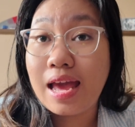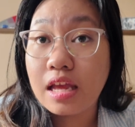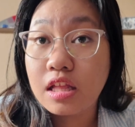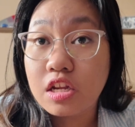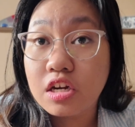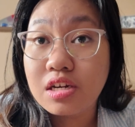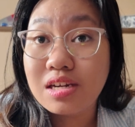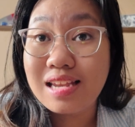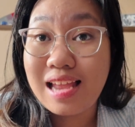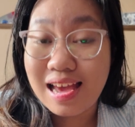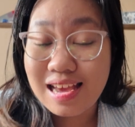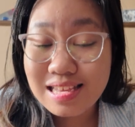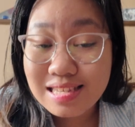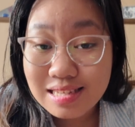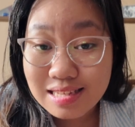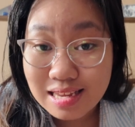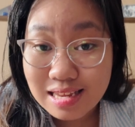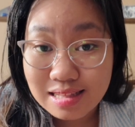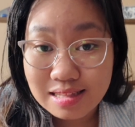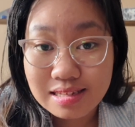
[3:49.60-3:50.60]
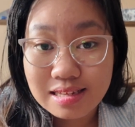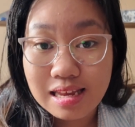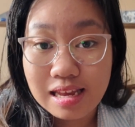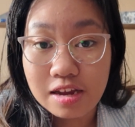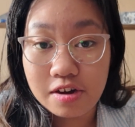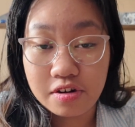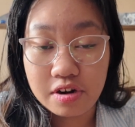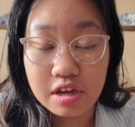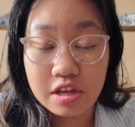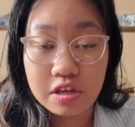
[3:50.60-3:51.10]
their license
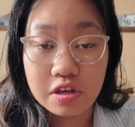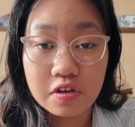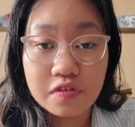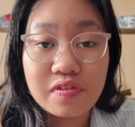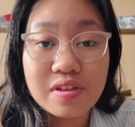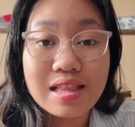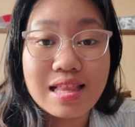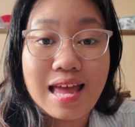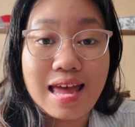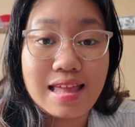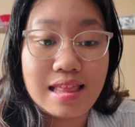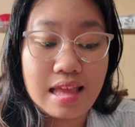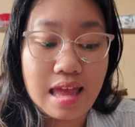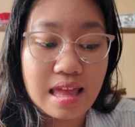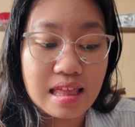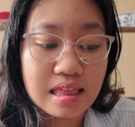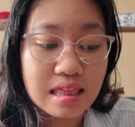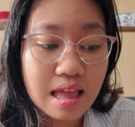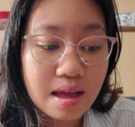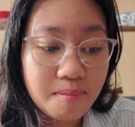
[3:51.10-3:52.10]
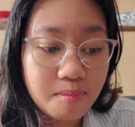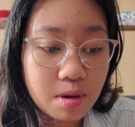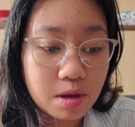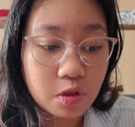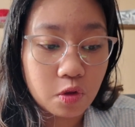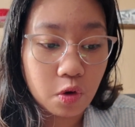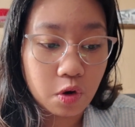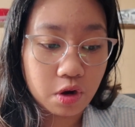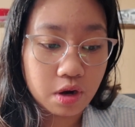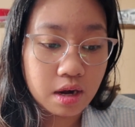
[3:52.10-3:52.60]
here in Newfoundland and
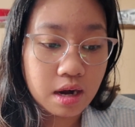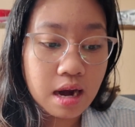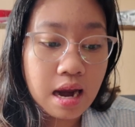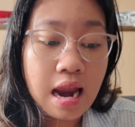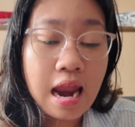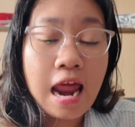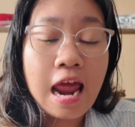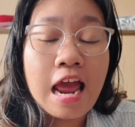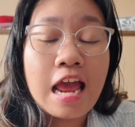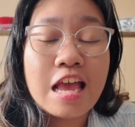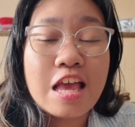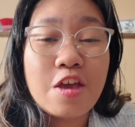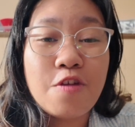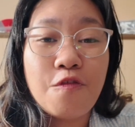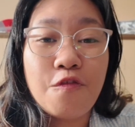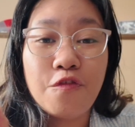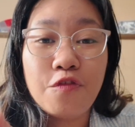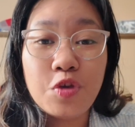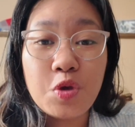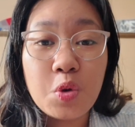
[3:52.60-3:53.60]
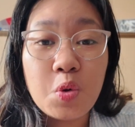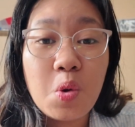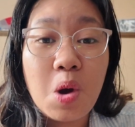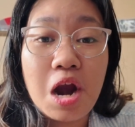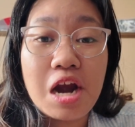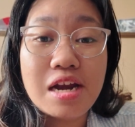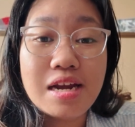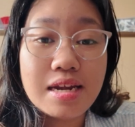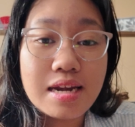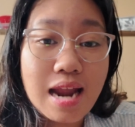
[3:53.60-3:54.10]
Labrador? If you
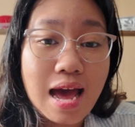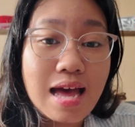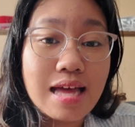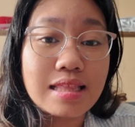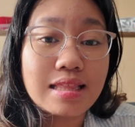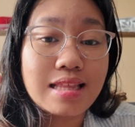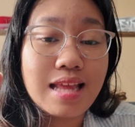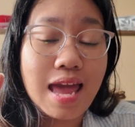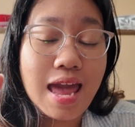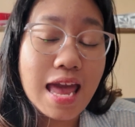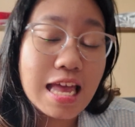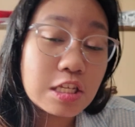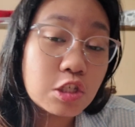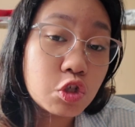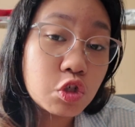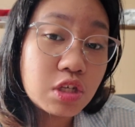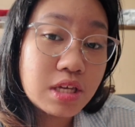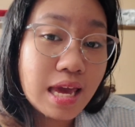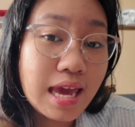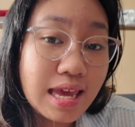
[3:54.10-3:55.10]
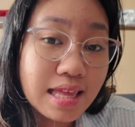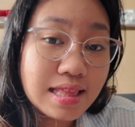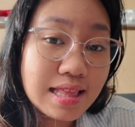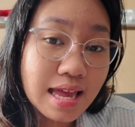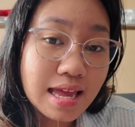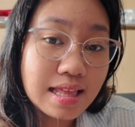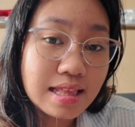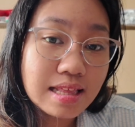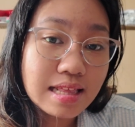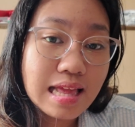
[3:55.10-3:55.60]
are not
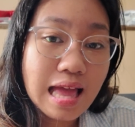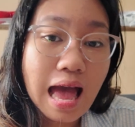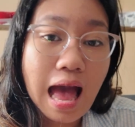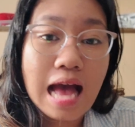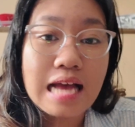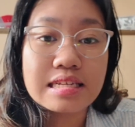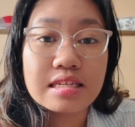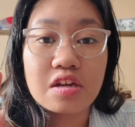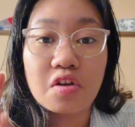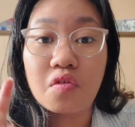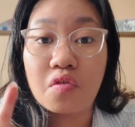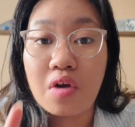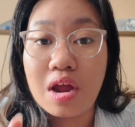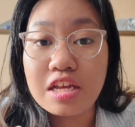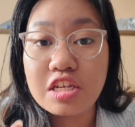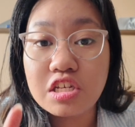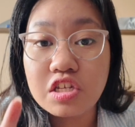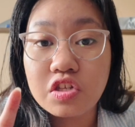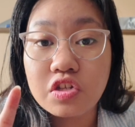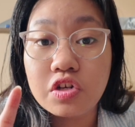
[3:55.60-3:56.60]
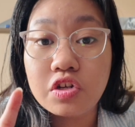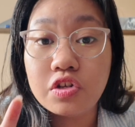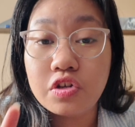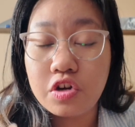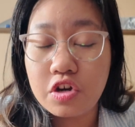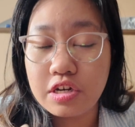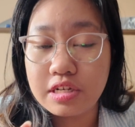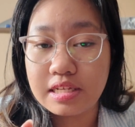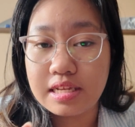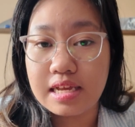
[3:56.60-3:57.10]
educated as a registered
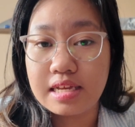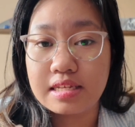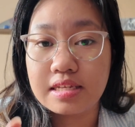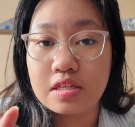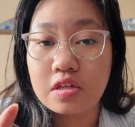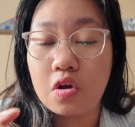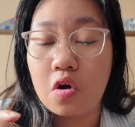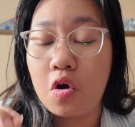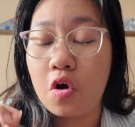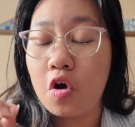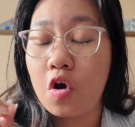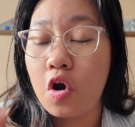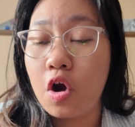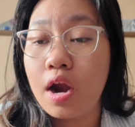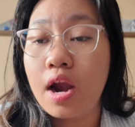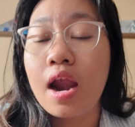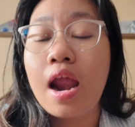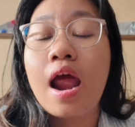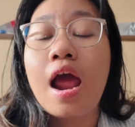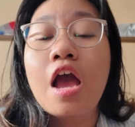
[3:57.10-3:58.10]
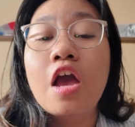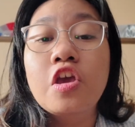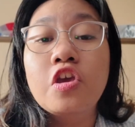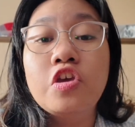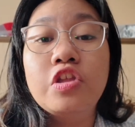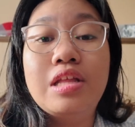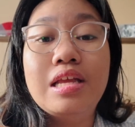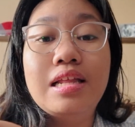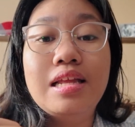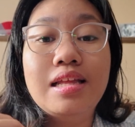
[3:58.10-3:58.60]
nurses, or
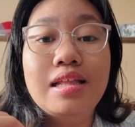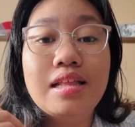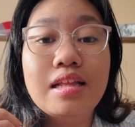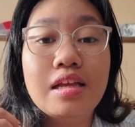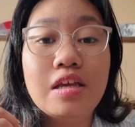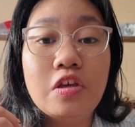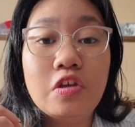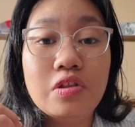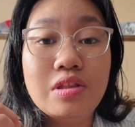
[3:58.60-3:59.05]
you didn't